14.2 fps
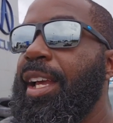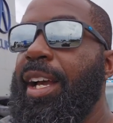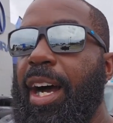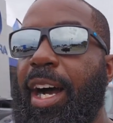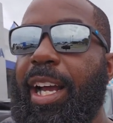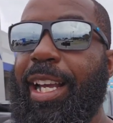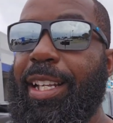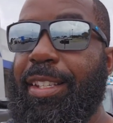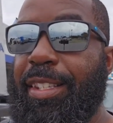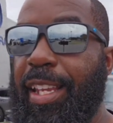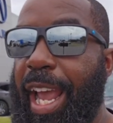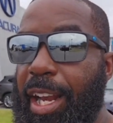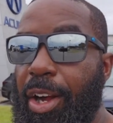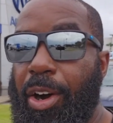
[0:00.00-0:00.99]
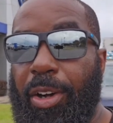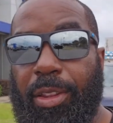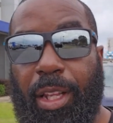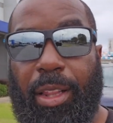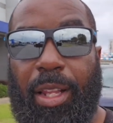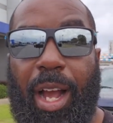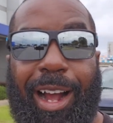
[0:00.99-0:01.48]
uh, it sat on
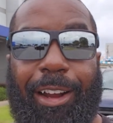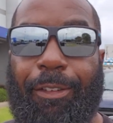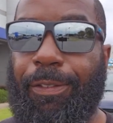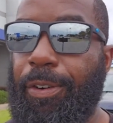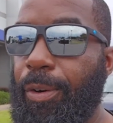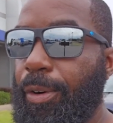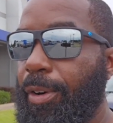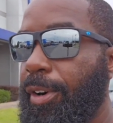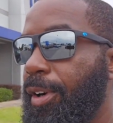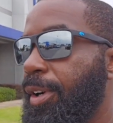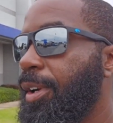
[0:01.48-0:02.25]
the lot for